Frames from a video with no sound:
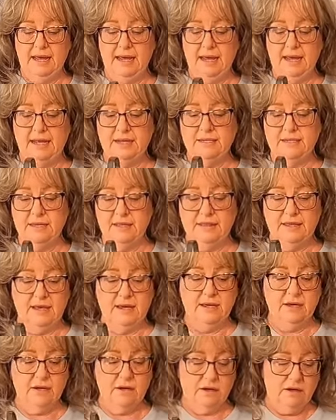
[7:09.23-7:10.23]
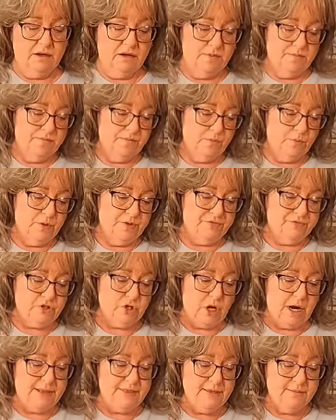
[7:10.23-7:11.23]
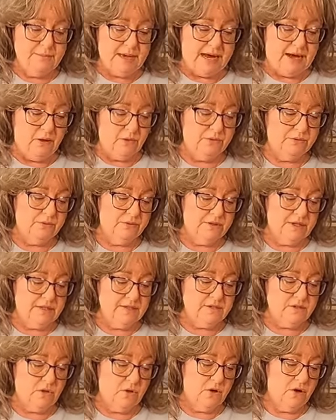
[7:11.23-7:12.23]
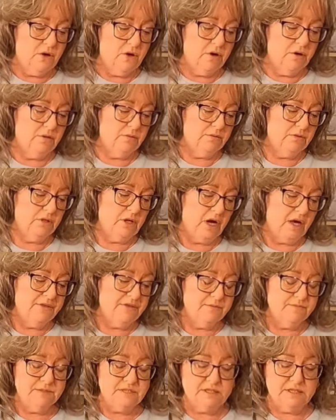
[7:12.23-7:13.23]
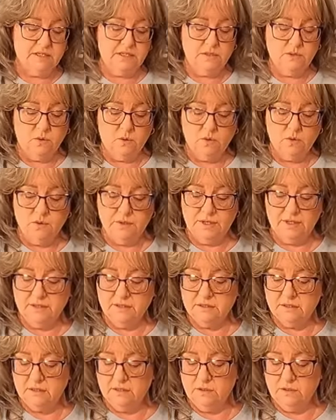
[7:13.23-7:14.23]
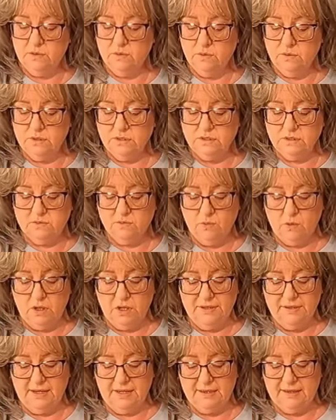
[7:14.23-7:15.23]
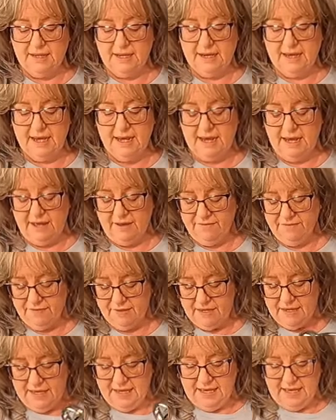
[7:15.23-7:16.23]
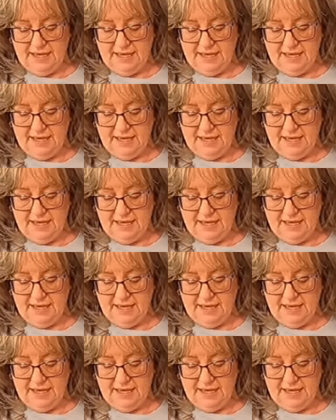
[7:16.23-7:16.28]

and they um, we've tried them out. These are Gotham Steel, and it's the newest one that they have.